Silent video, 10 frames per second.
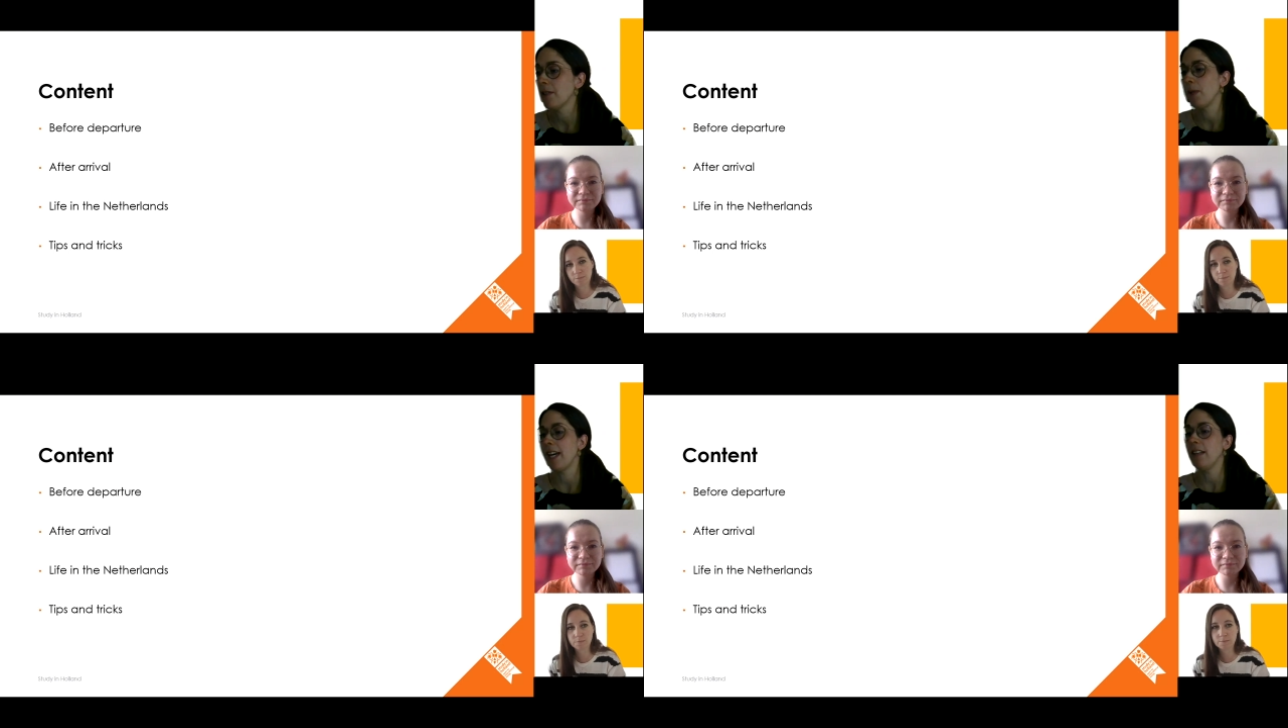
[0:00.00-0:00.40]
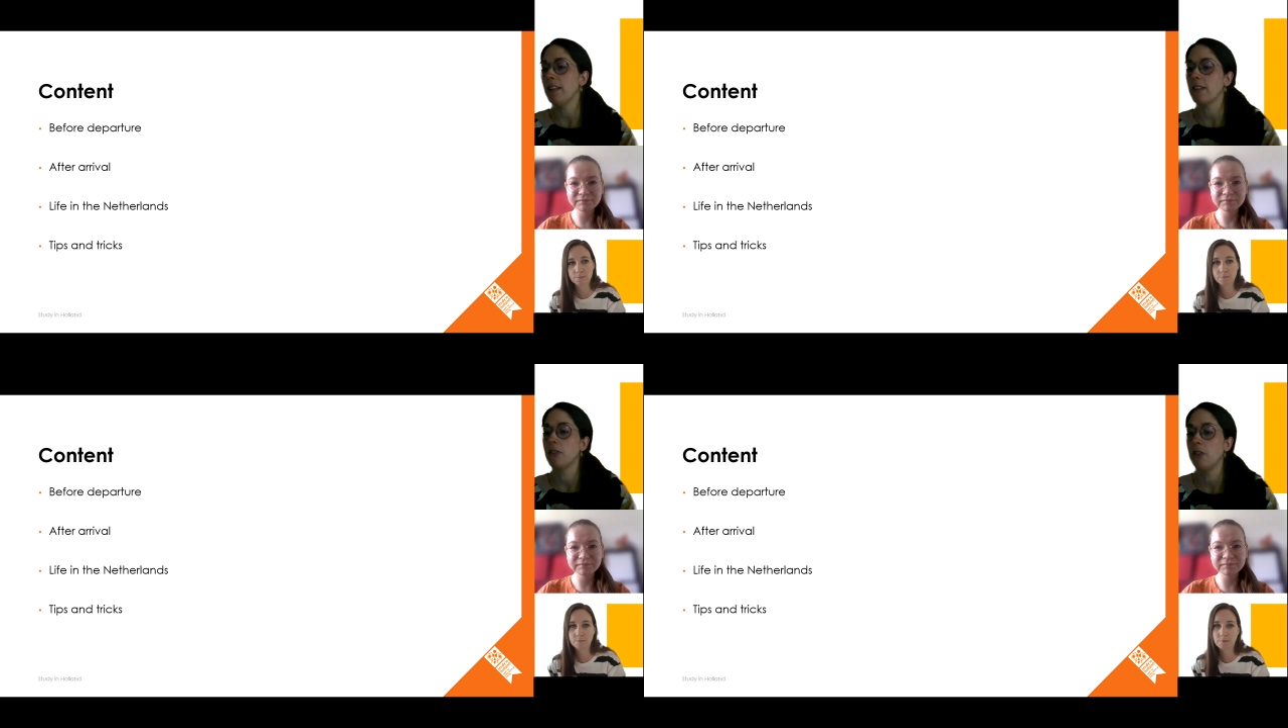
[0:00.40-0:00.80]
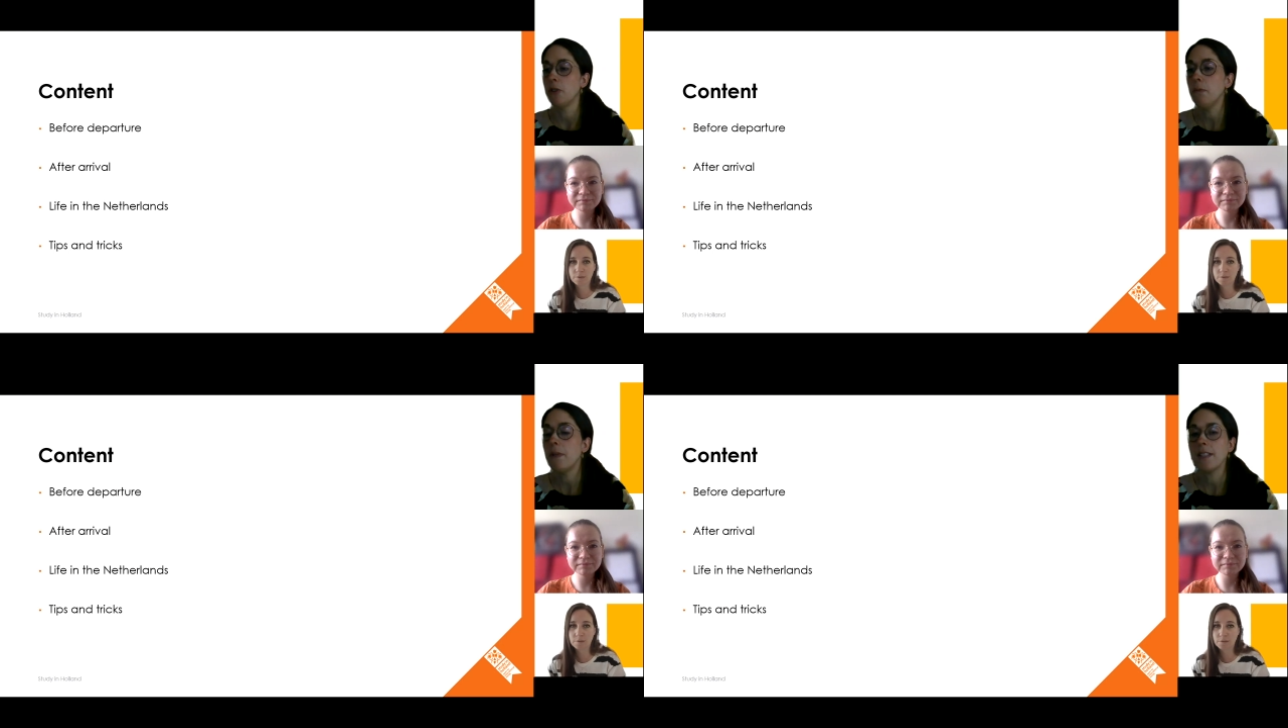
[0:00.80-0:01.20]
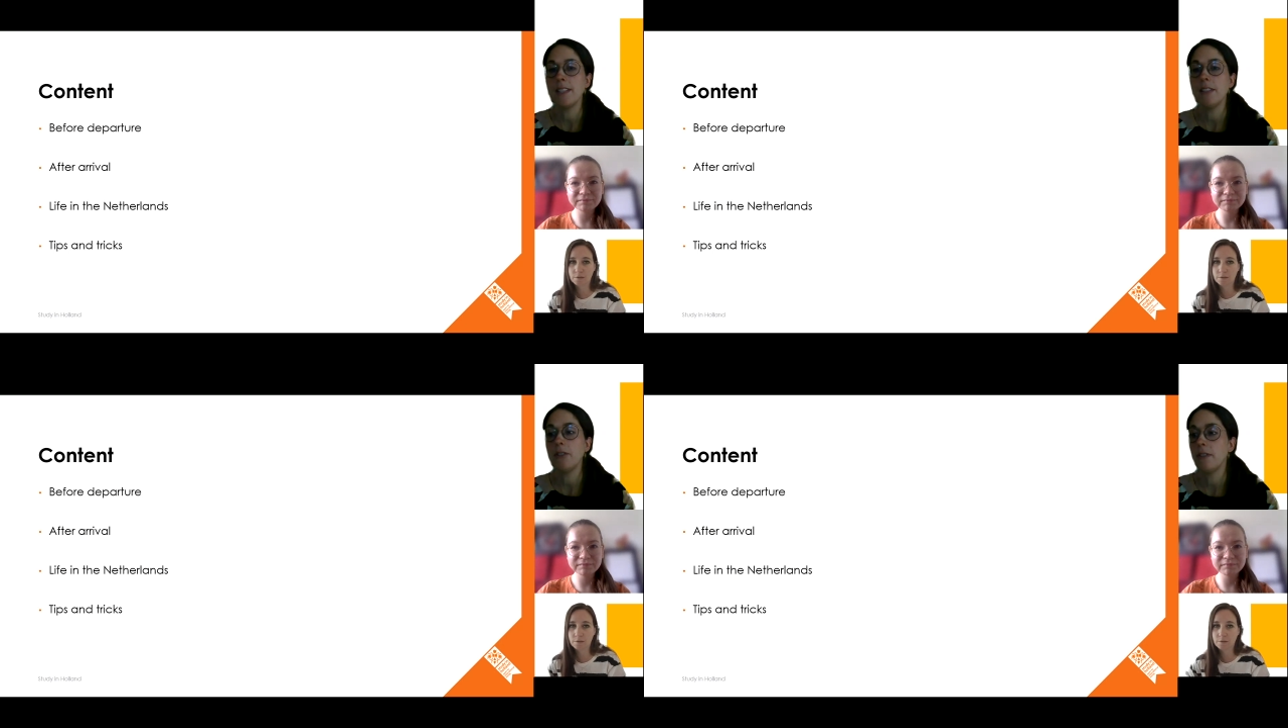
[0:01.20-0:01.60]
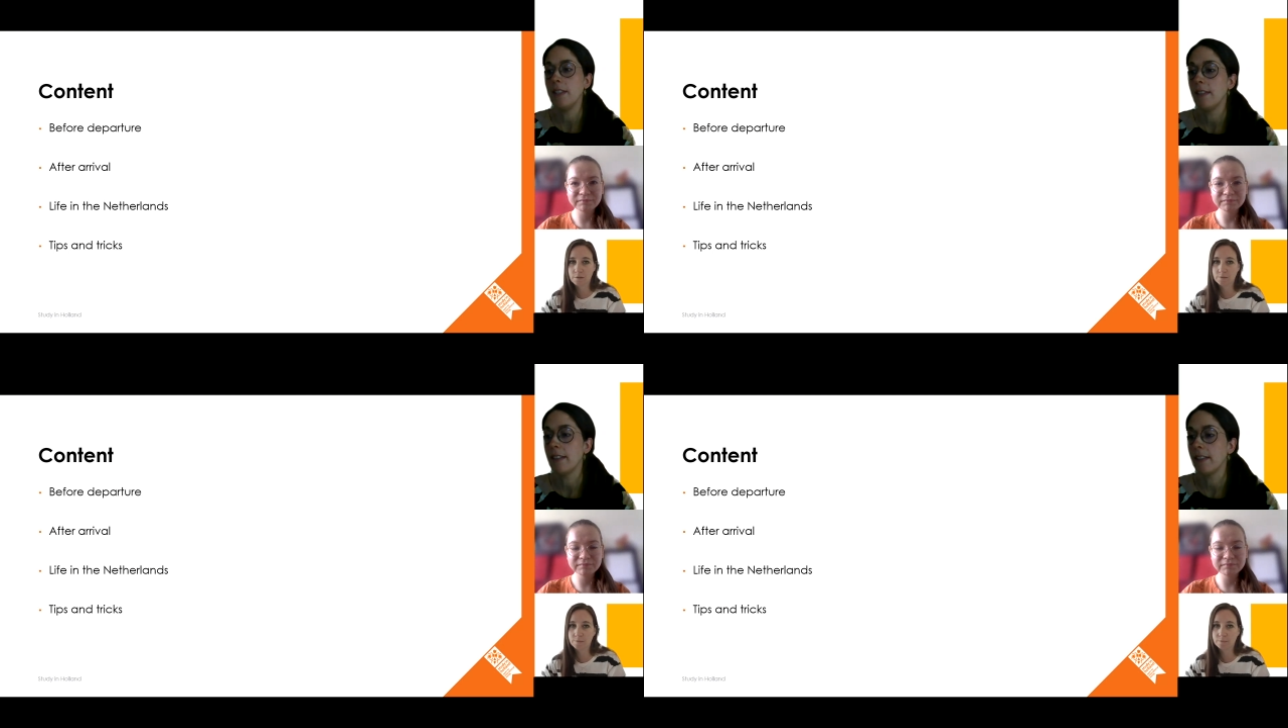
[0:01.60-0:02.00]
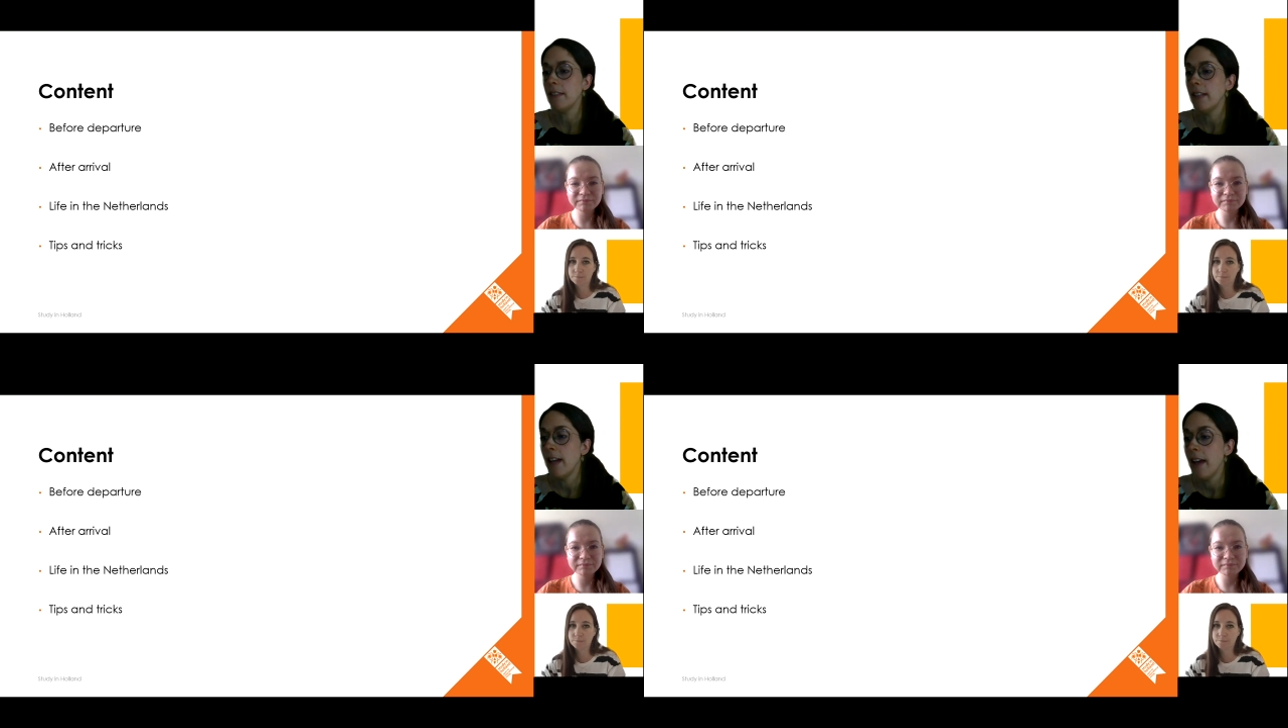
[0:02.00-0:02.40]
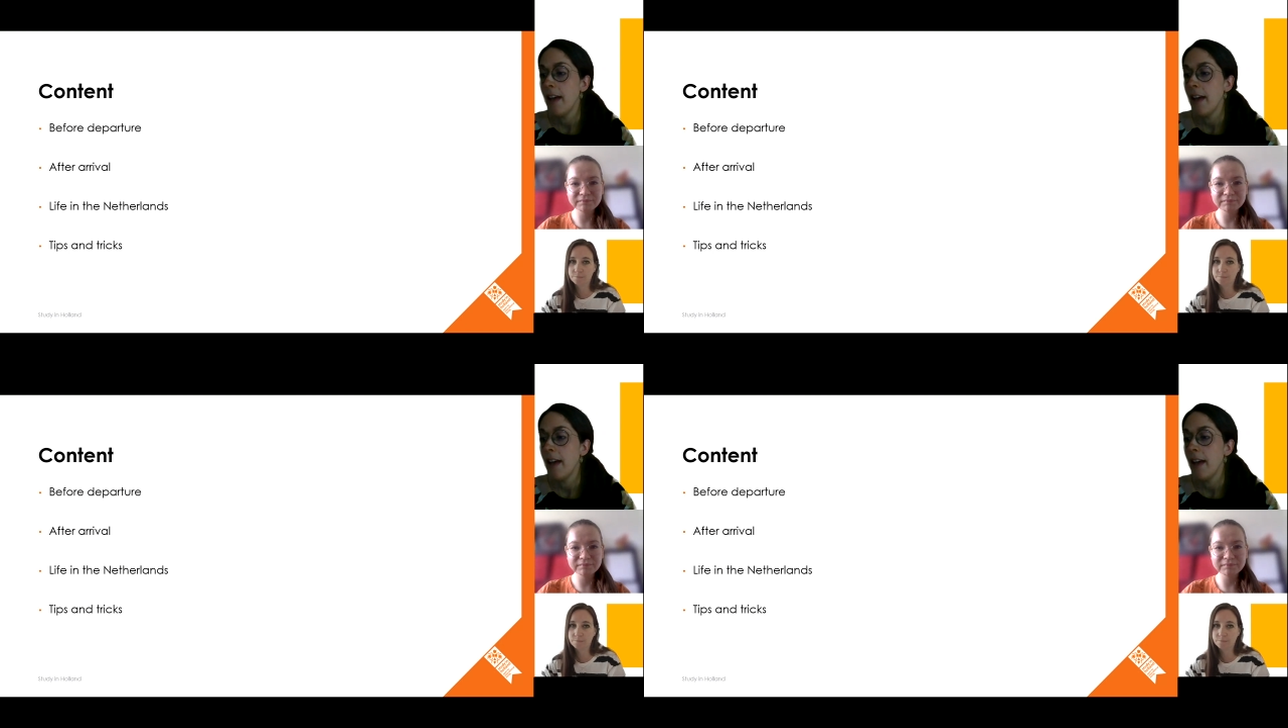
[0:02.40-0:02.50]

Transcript: we cannot go too much into detail,